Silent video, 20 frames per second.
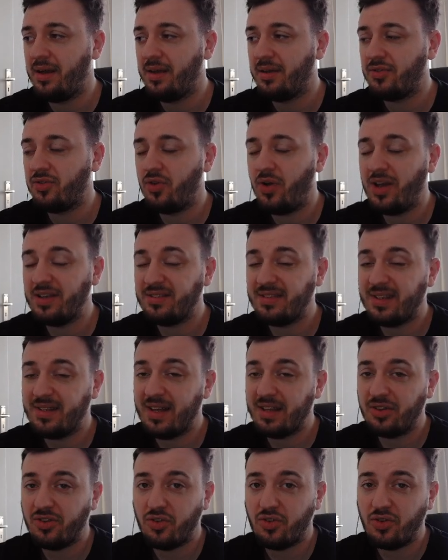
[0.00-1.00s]
So I said
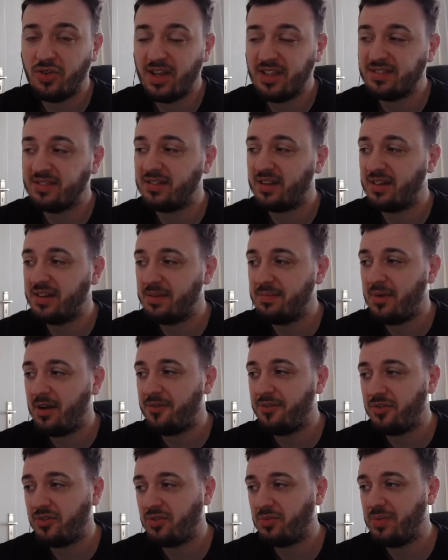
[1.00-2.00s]
like you could SR the
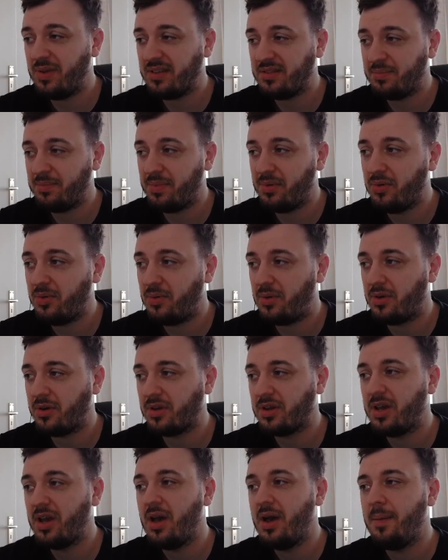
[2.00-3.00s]
Malfurion's Blessed
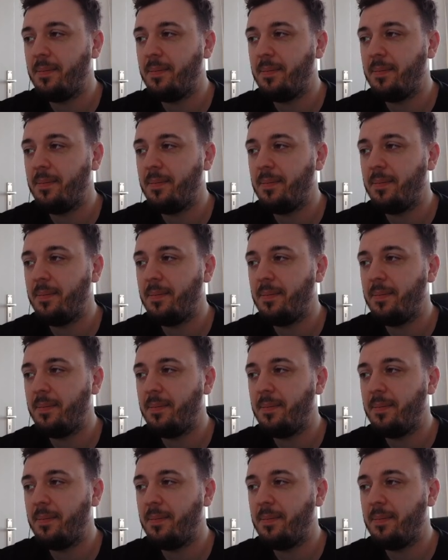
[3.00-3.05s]
Bulwark,